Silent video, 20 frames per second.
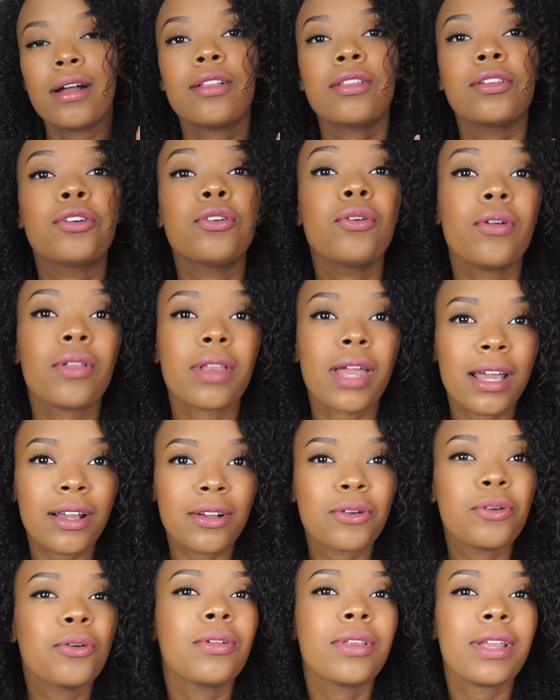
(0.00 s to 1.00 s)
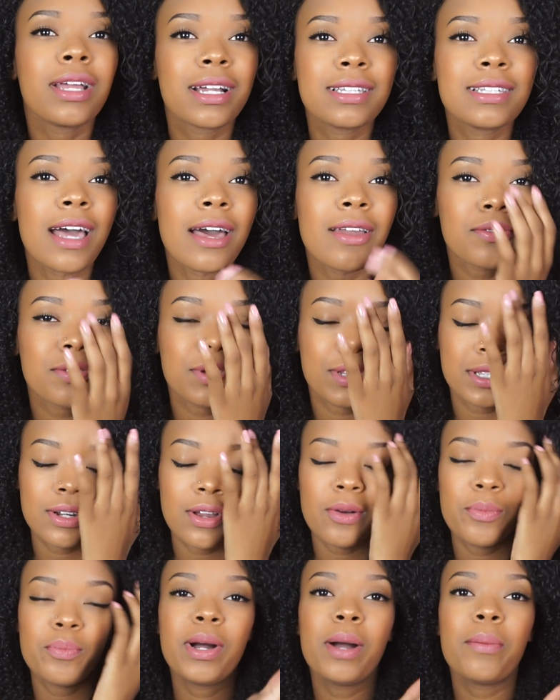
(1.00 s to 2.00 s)
Google it, because I don't really
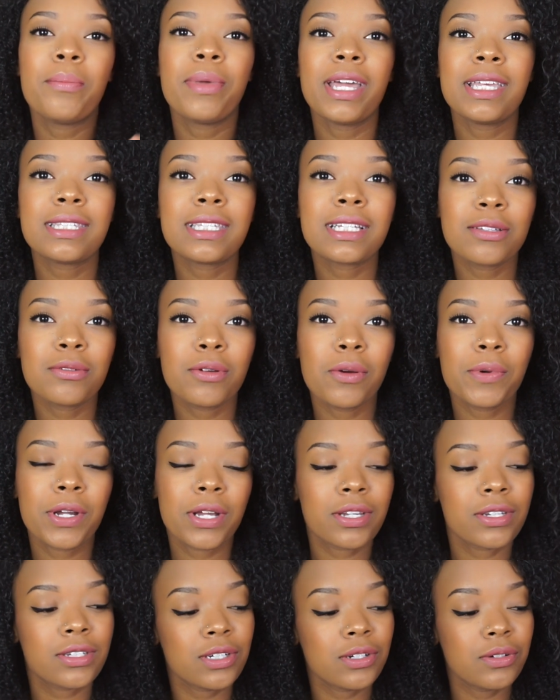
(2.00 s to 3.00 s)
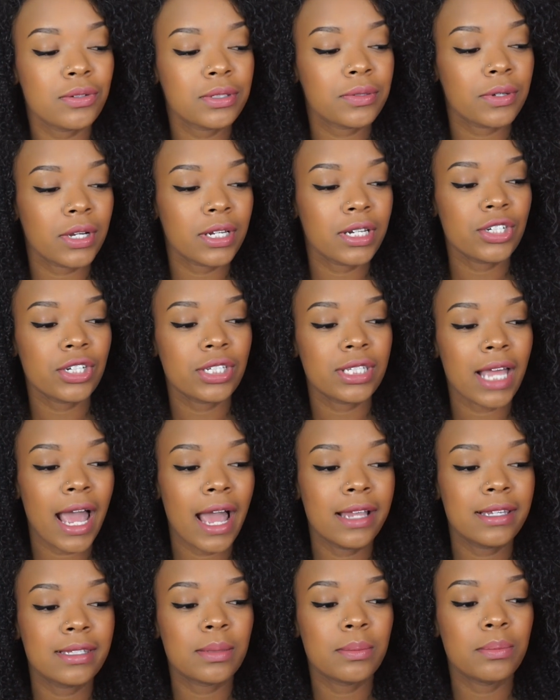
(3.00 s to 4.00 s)
know. But basically what we're gonna do is we're gonna just
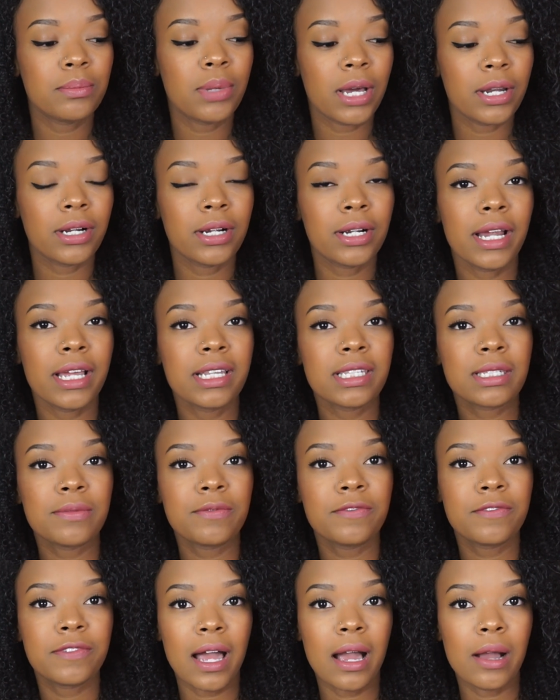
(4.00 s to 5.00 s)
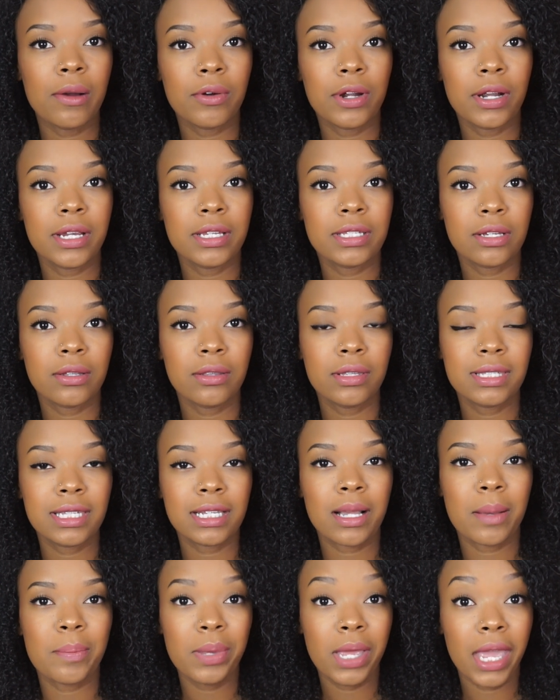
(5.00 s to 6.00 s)
add some butter and some flour until it's
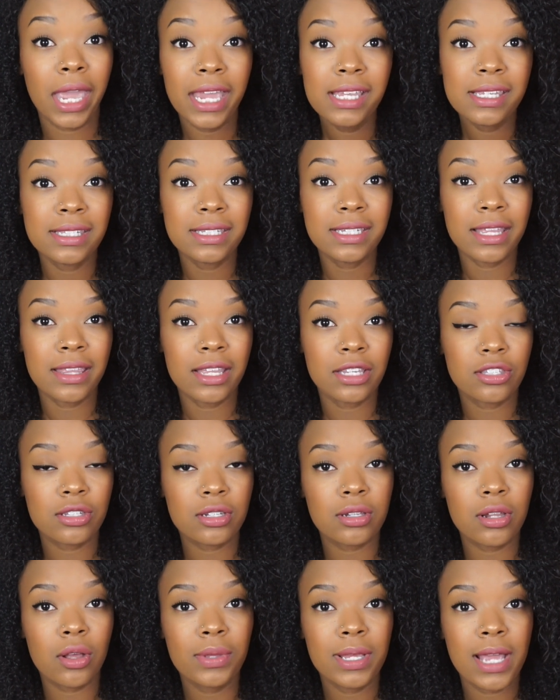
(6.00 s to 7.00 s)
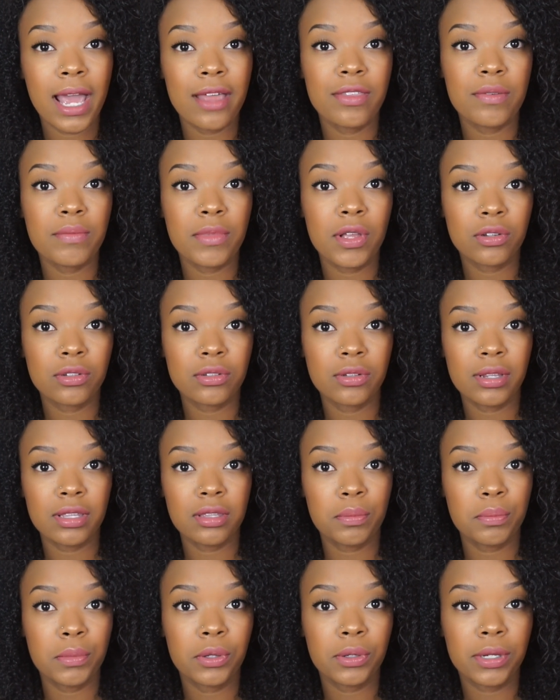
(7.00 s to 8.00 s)
like a paste, and then slowly add the milk so
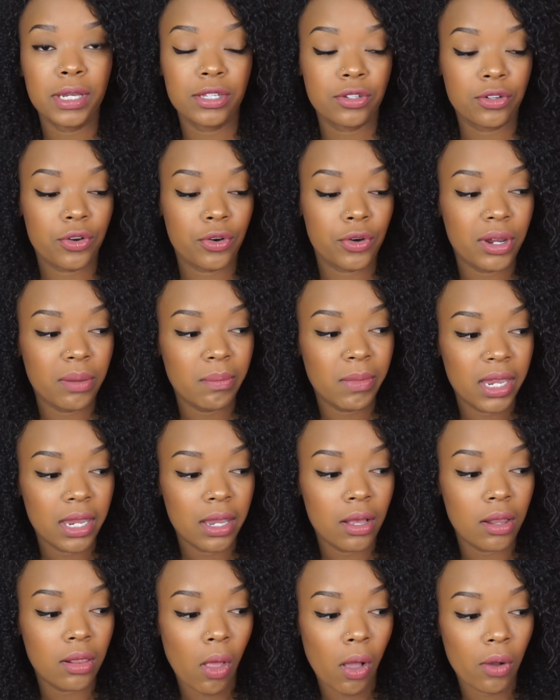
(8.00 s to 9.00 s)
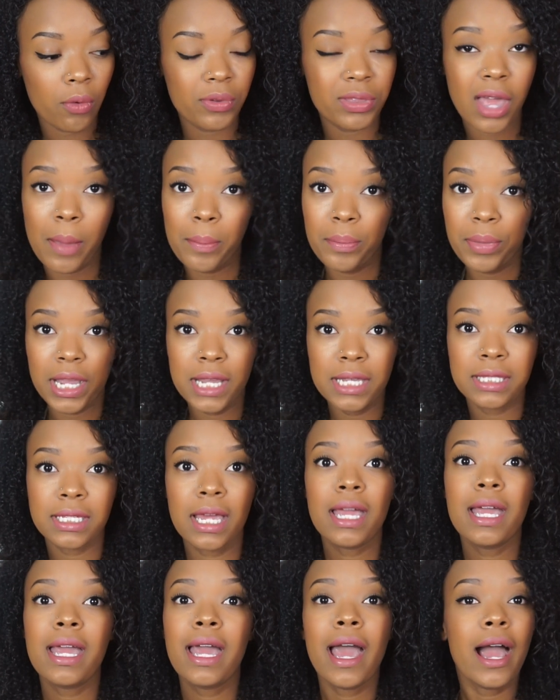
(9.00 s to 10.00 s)
that the milk gets creamy along with that paste.
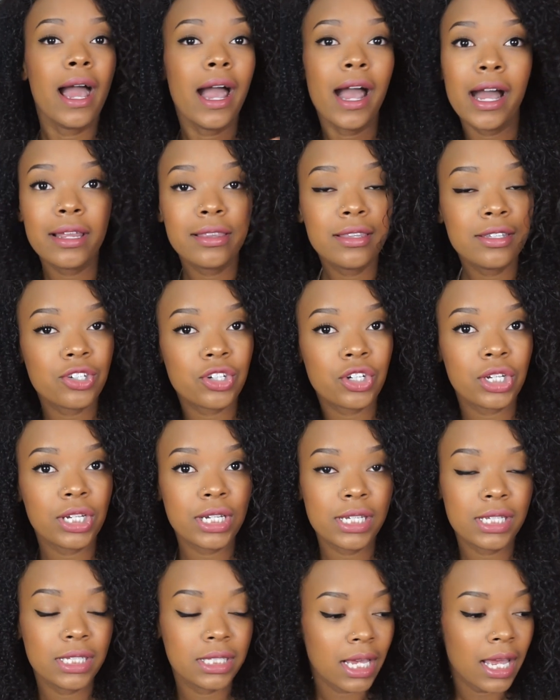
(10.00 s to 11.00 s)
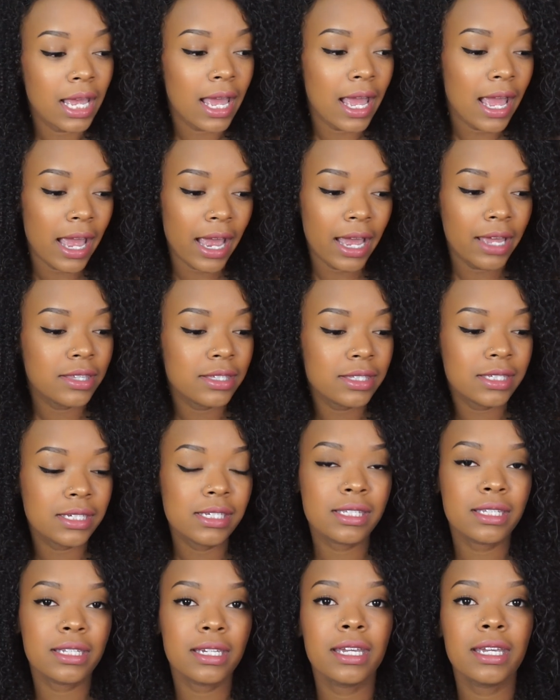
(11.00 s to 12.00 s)
Add the cheese, add the
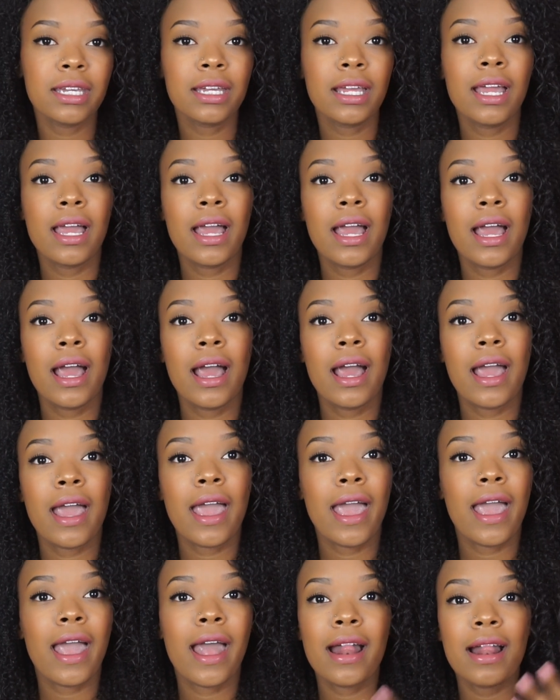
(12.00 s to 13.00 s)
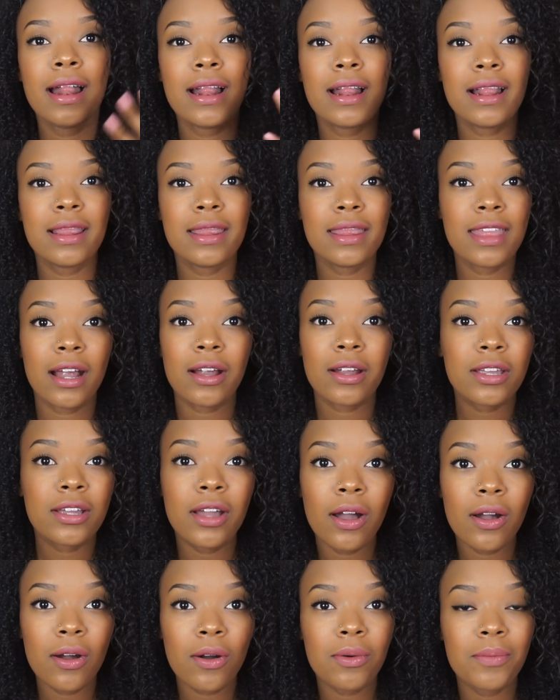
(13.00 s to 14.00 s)
seasoning. There you
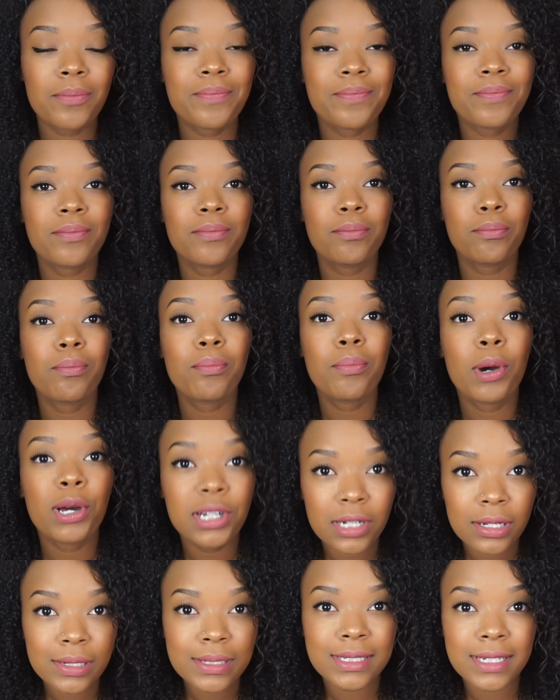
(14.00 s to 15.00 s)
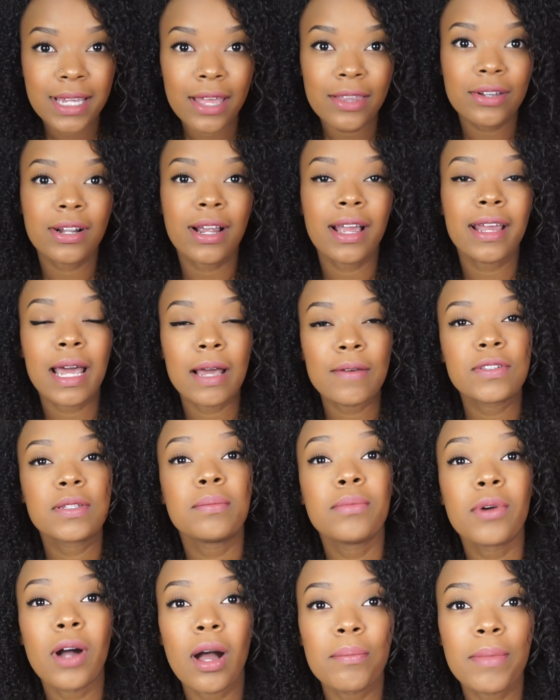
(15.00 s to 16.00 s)
go. Put it all together and have
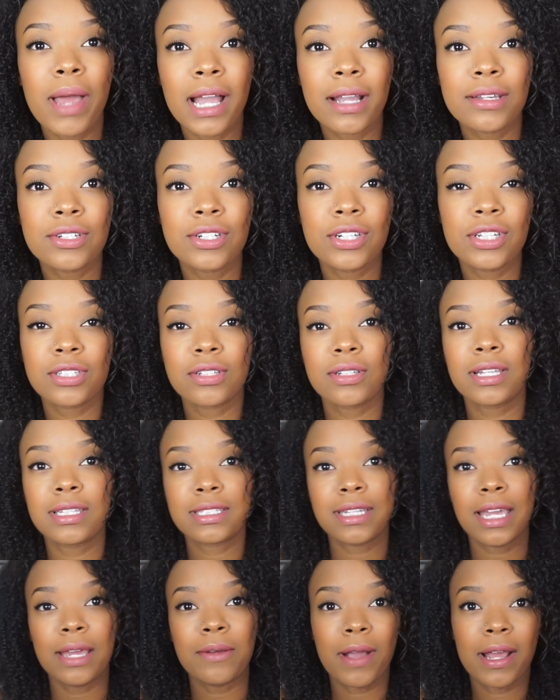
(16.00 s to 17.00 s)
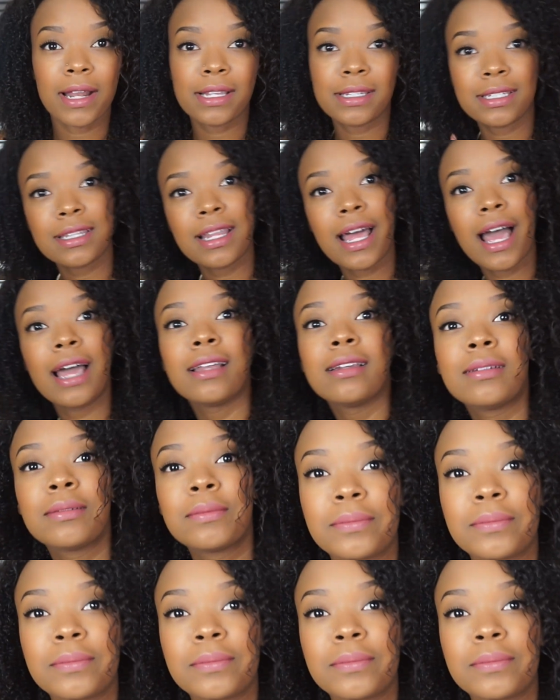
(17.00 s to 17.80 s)
some bomb mac and cheese. So let's get right into that.